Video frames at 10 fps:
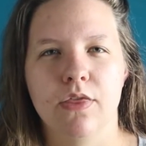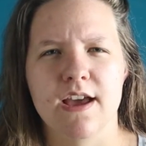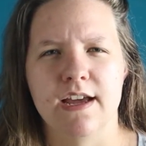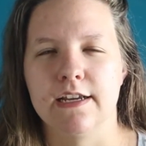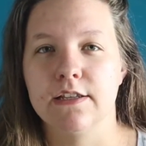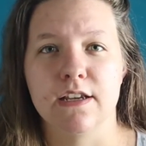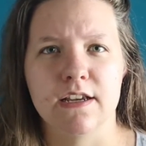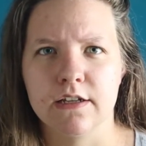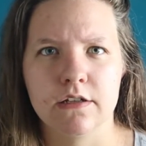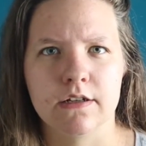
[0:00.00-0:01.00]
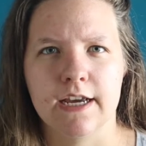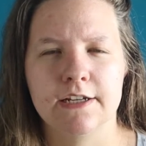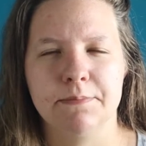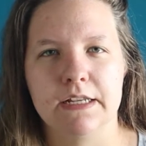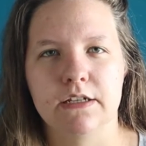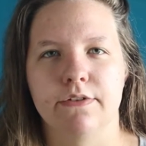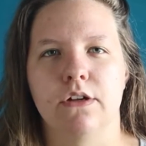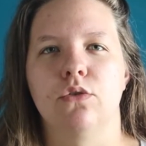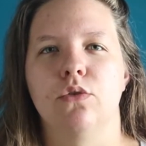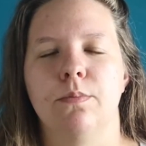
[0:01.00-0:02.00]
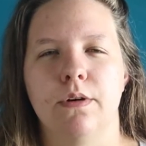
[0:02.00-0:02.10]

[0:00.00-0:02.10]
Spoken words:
and it isn't expensive at all.